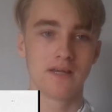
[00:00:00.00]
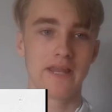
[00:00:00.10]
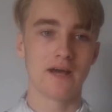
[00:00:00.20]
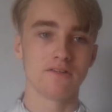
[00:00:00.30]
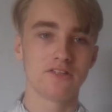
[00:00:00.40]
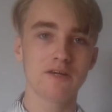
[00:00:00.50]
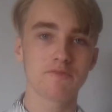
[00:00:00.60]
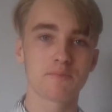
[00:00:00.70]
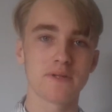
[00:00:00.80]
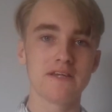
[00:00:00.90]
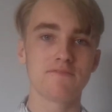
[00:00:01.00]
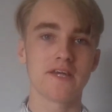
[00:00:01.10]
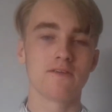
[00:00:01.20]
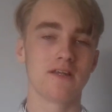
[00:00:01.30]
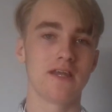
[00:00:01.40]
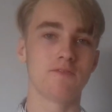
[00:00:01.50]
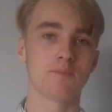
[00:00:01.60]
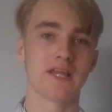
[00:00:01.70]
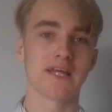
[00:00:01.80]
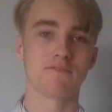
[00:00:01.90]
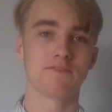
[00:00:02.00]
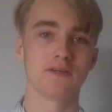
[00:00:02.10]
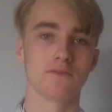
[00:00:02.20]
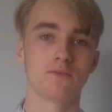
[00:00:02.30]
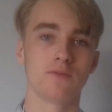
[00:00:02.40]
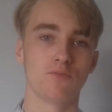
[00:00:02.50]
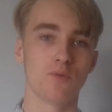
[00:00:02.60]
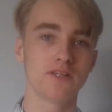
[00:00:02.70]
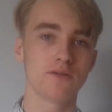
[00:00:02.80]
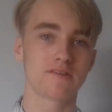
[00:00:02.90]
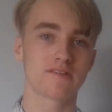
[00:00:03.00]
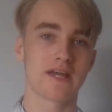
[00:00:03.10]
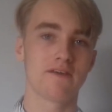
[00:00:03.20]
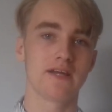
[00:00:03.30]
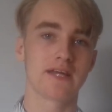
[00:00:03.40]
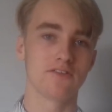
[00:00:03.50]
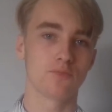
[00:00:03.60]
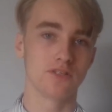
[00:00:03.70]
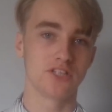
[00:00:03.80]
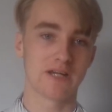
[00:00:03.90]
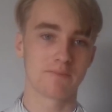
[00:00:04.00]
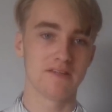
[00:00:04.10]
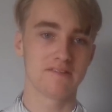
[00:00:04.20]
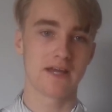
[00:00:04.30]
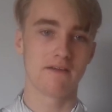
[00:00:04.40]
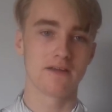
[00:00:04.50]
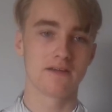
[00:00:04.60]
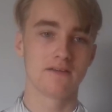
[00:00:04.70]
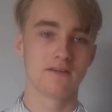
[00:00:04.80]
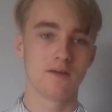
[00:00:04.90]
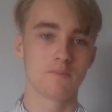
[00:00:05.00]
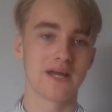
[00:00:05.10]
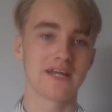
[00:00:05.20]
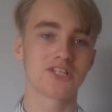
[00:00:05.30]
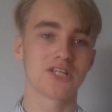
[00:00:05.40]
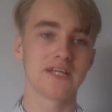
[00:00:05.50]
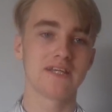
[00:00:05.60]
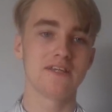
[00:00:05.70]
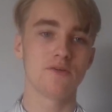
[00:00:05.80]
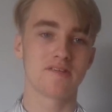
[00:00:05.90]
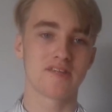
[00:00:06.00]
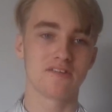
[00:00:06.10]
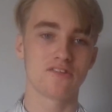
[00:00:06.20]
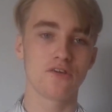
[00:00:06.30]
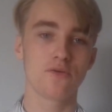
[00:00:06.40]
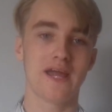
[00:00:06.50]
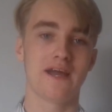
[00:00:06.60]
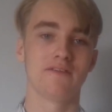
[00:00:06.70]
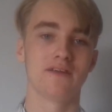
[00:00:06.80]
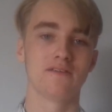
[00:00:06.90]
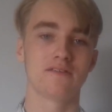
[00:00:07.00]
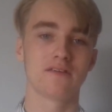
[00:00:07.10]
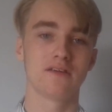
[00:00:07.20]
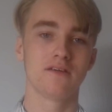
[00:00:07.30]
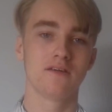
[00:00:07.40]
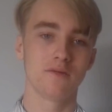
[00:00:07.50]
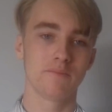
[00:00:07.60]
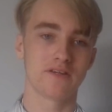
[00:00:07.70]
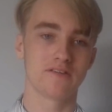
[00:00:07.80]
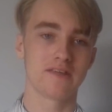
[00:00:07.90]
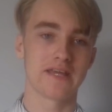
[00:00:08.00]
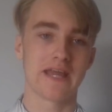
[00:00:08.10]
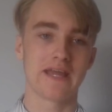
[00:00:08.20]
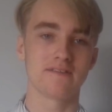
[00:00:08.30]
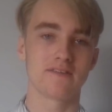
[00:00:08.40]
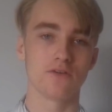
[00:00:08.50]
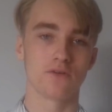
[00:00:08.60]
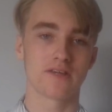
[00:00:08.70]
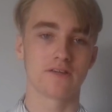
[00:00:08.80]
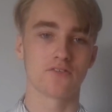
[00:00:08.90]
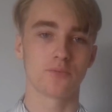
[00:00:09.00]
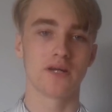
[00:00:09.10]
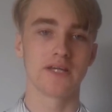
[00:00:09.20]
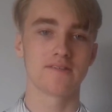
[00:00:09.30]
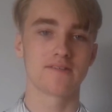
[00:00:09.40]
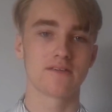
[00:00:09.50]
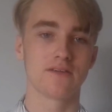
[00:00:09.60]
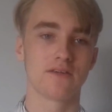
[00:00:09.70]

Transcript: Now, the Japs believed they were at level playing field, with 1 US carrier against 1 Japanese carrier. But actually, the US had 2 carriers because they hit the Yorktown twice.